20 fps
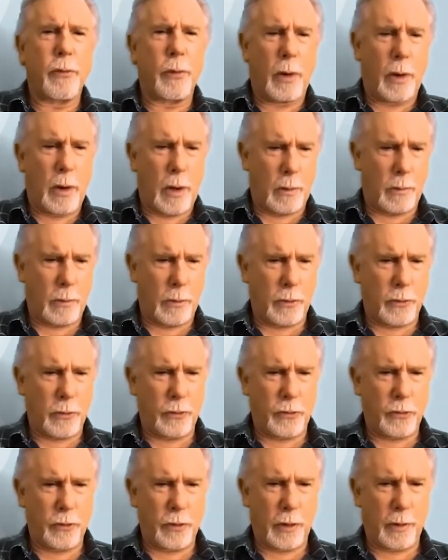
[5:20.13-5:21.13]
when I
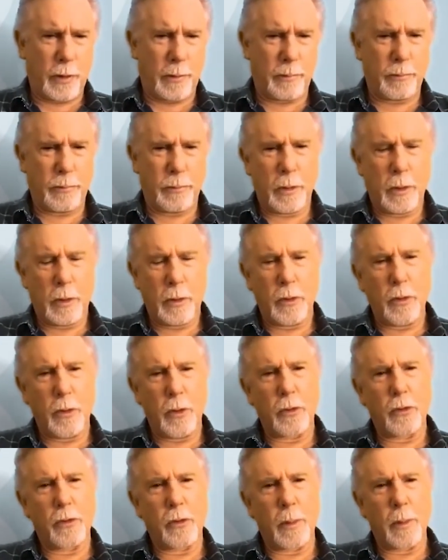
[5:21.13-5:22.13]
was
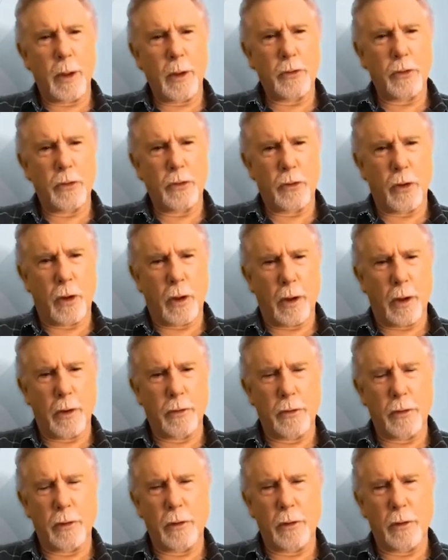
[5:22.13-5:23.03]
doing some exercise.